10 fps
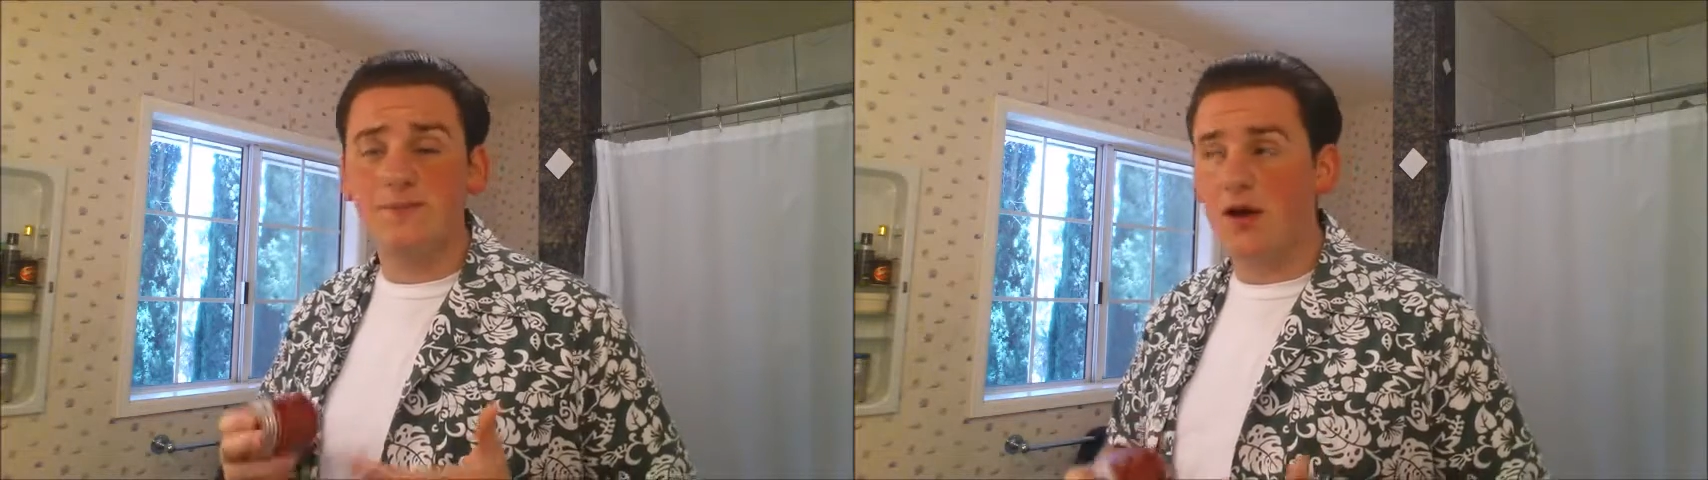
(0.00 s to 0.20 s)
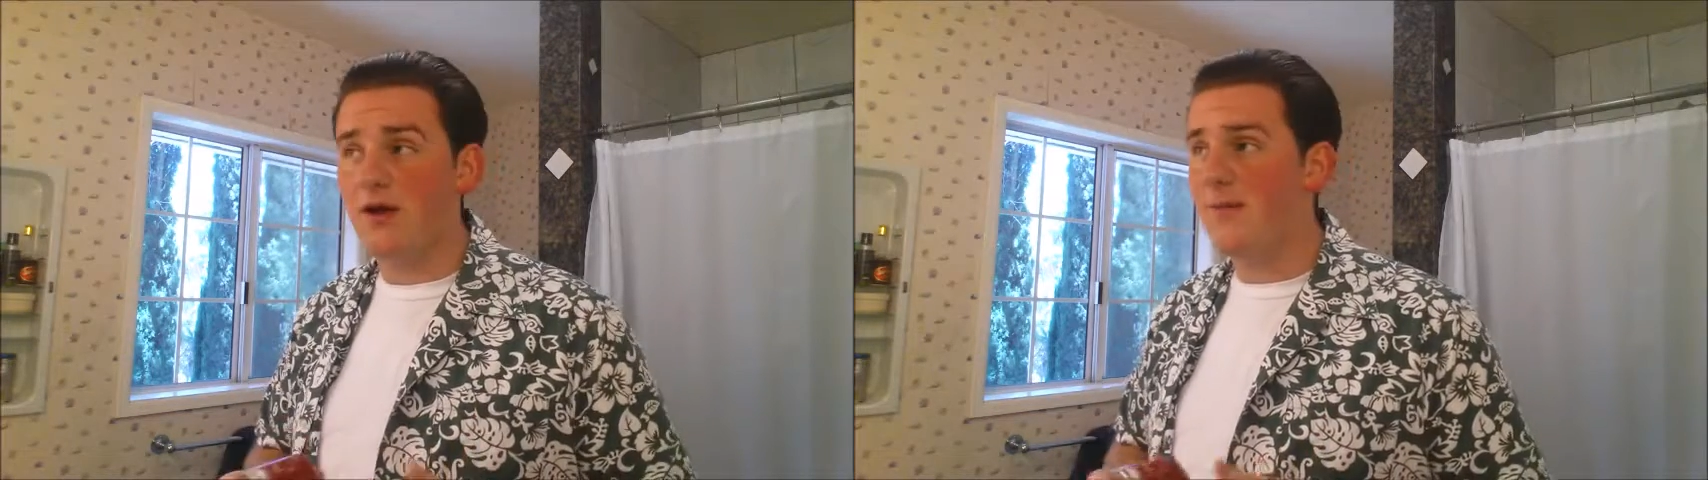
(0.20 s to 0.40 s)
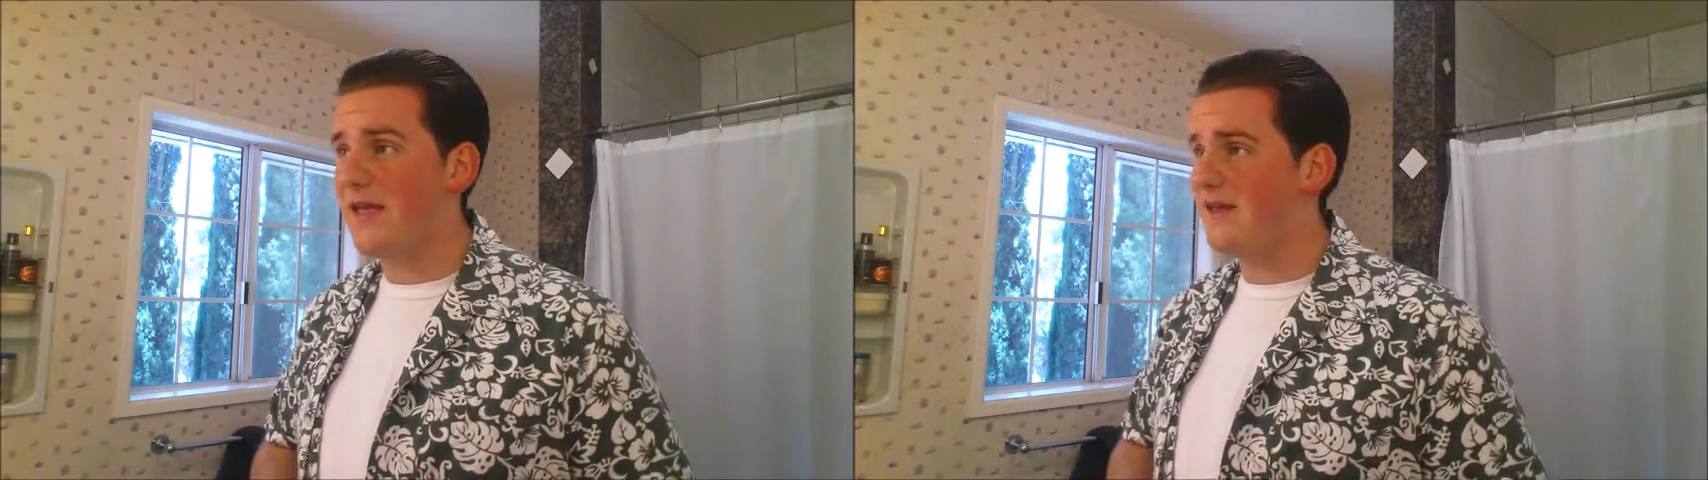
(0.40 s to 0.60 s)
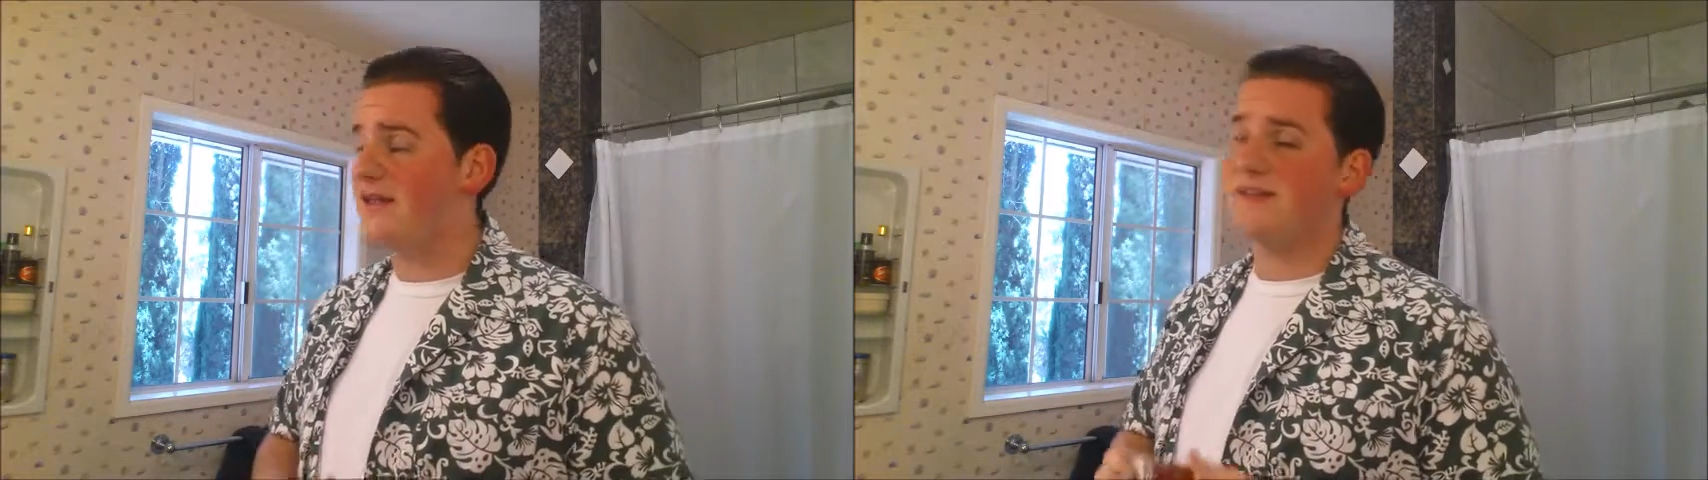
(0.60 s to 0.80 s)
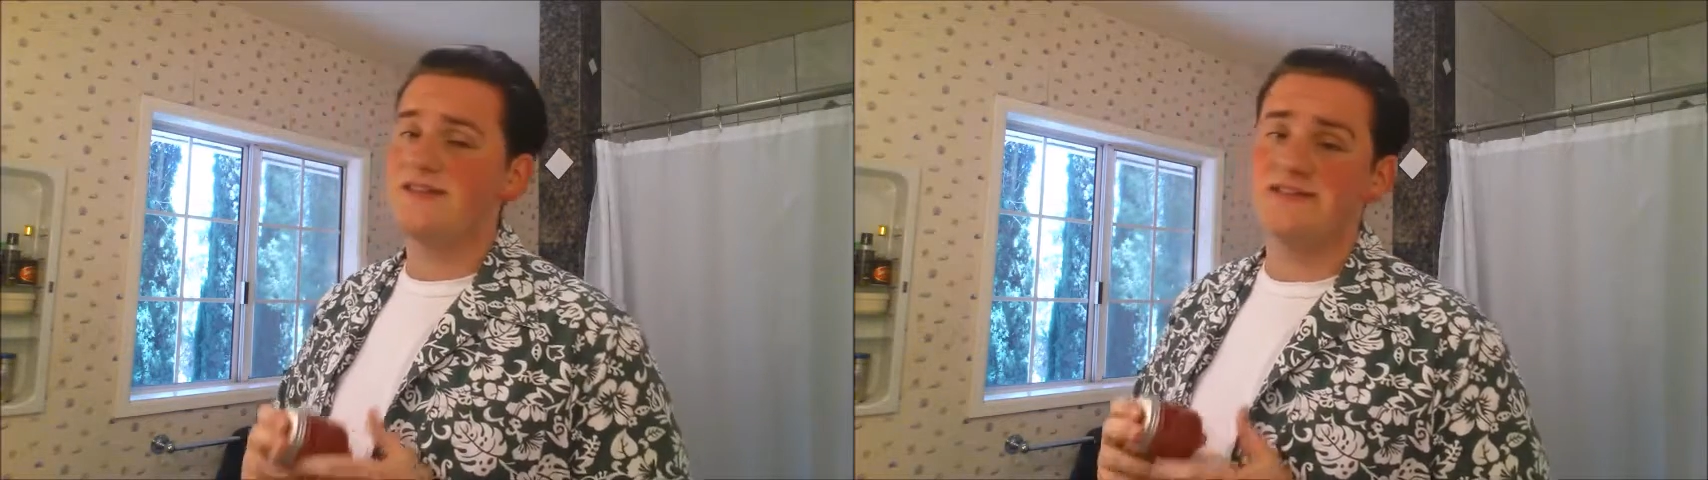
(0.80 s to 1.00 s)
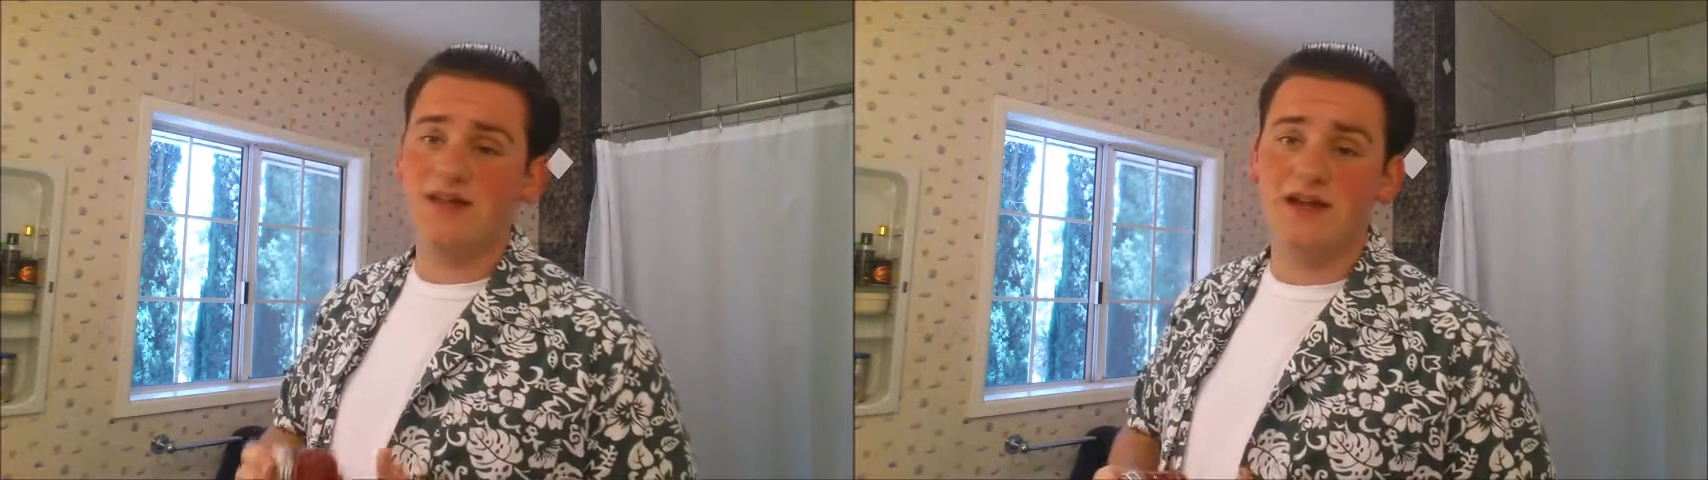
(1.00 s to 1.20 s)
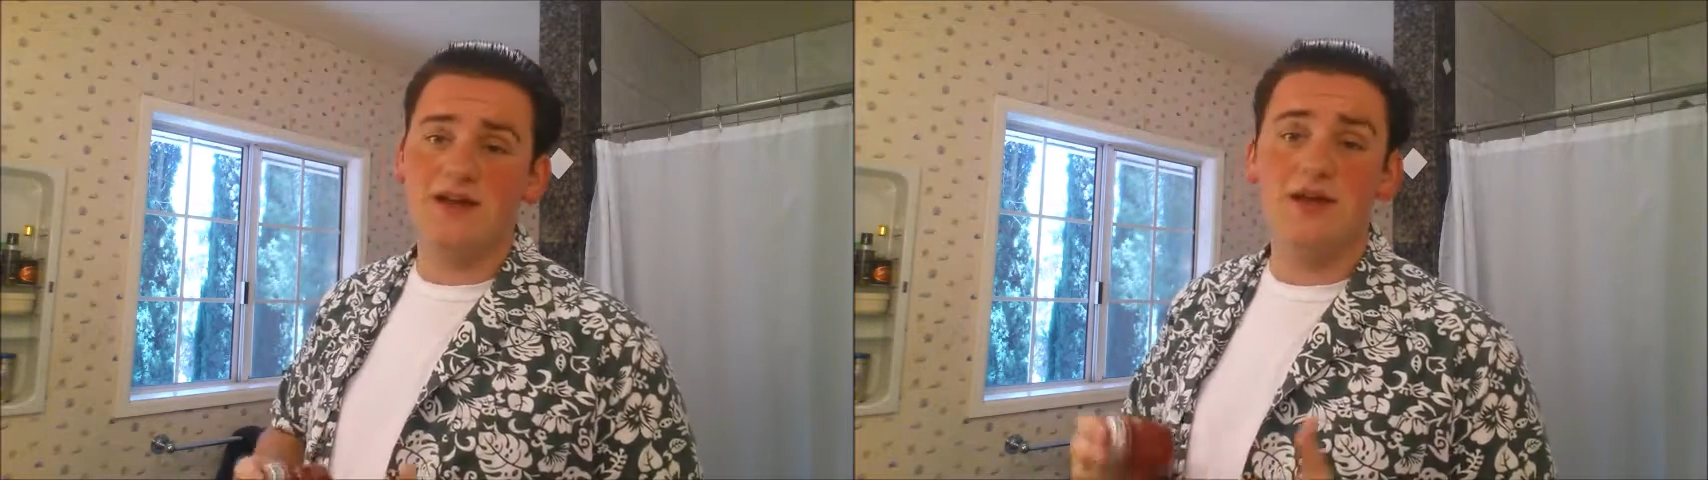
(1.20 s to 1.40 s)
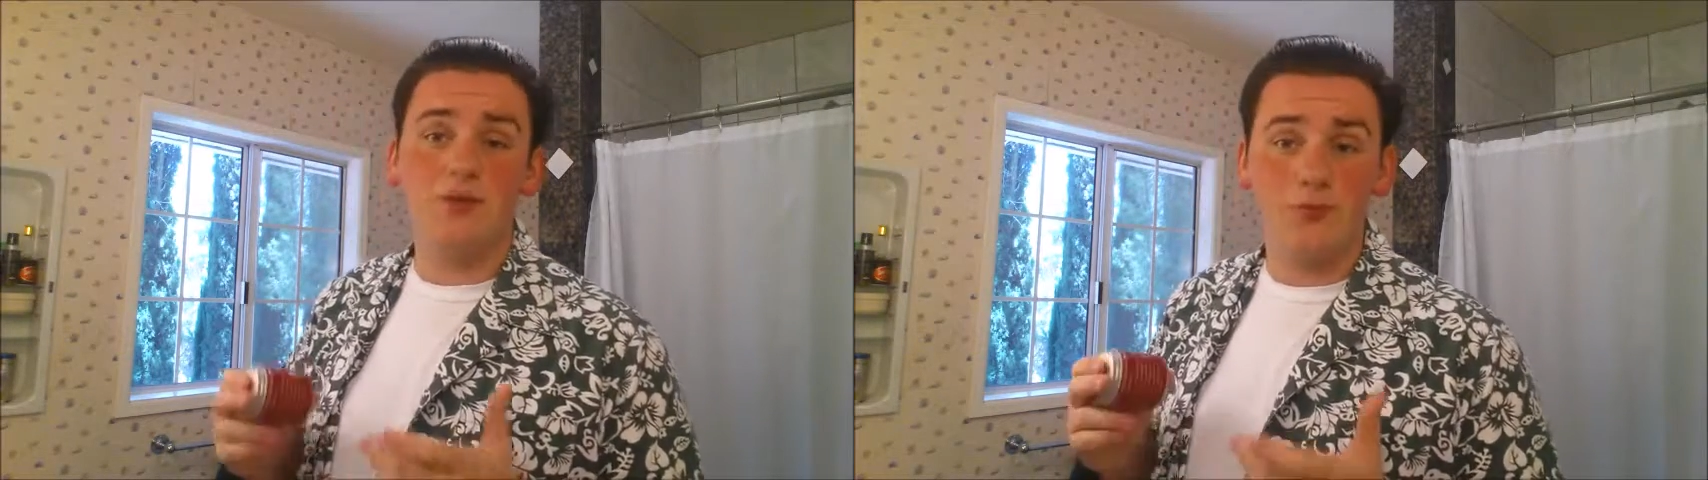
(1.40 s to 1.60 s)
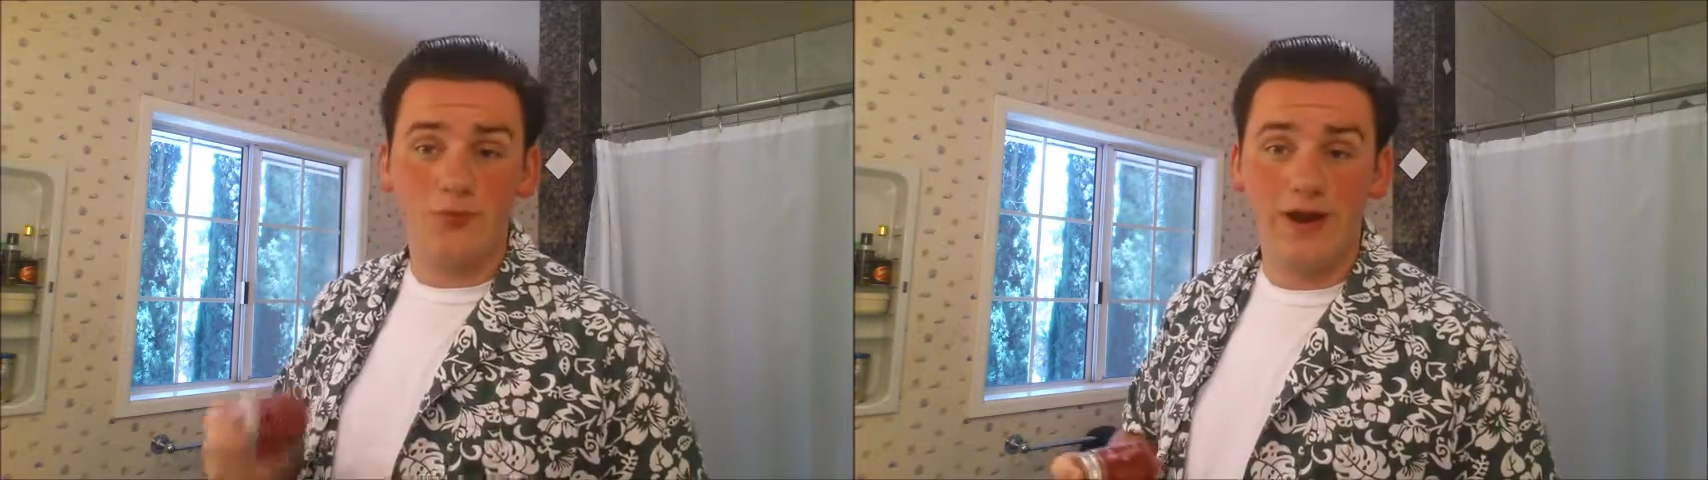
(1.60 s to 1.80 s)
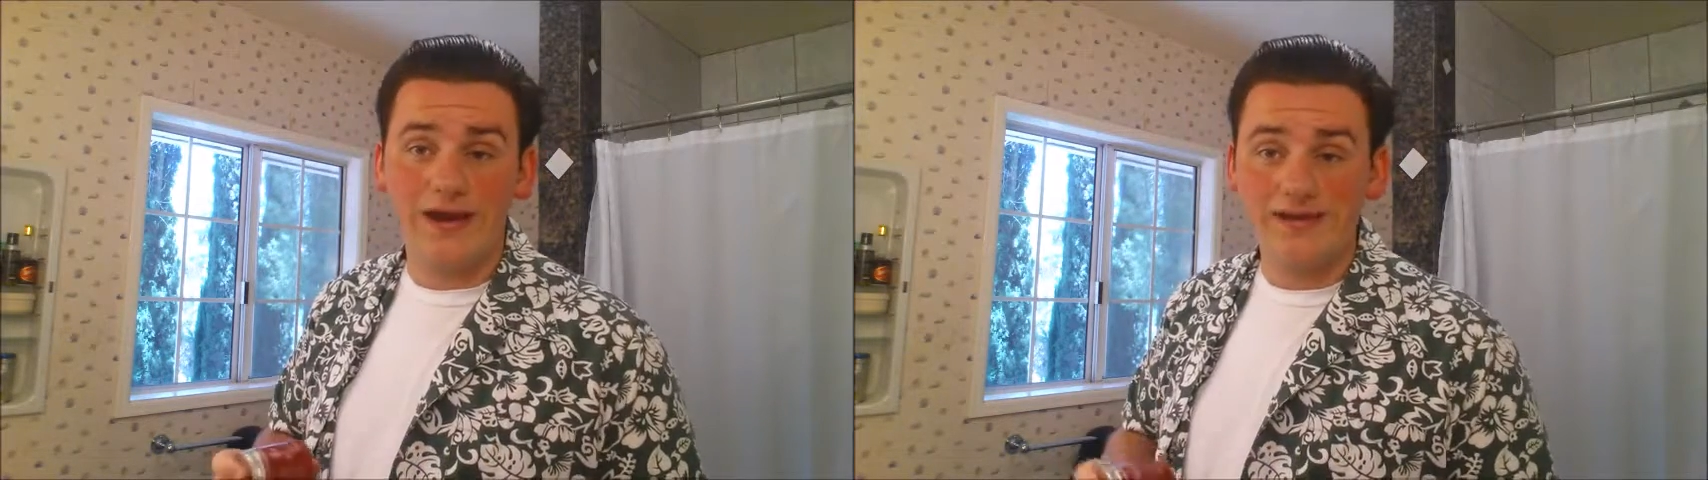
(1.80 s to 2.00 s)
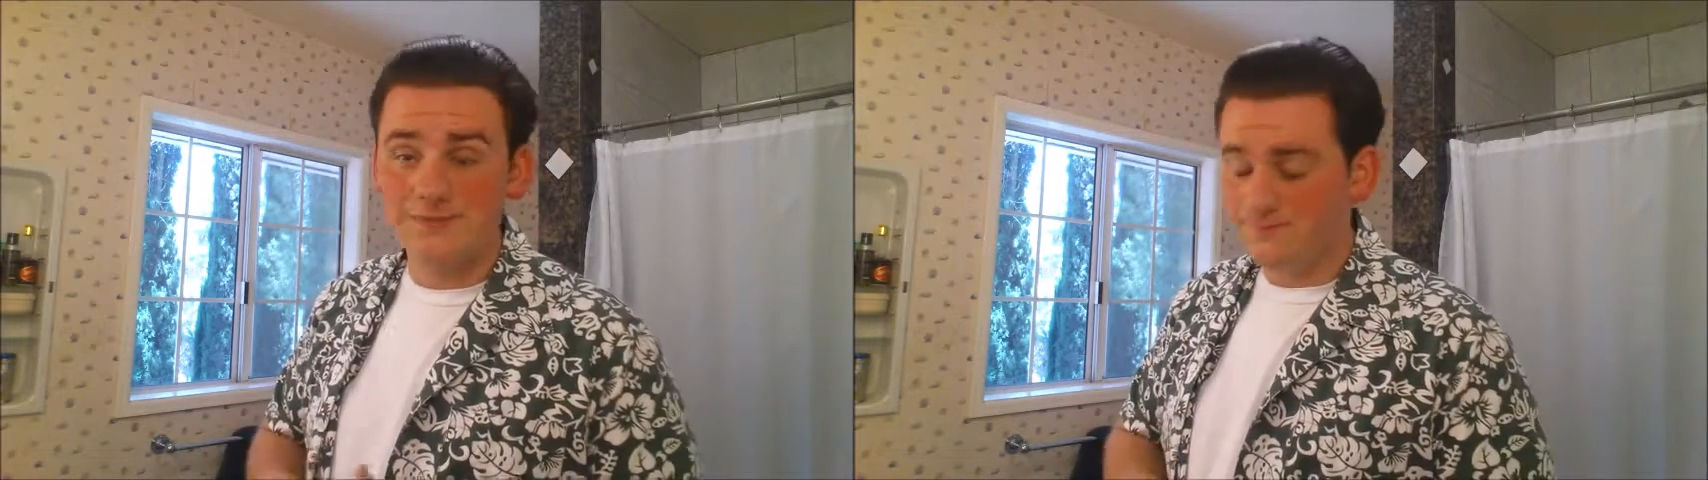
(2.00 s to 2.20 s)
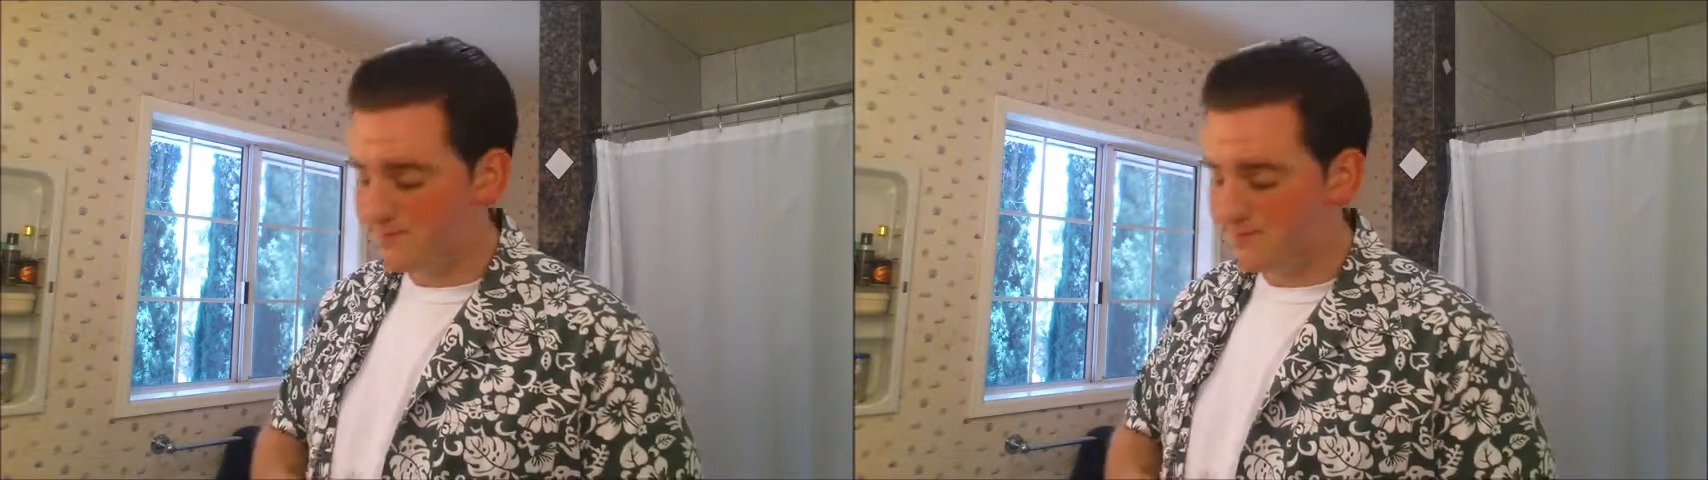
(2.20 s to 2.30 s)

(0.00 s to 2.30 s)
pomade done right.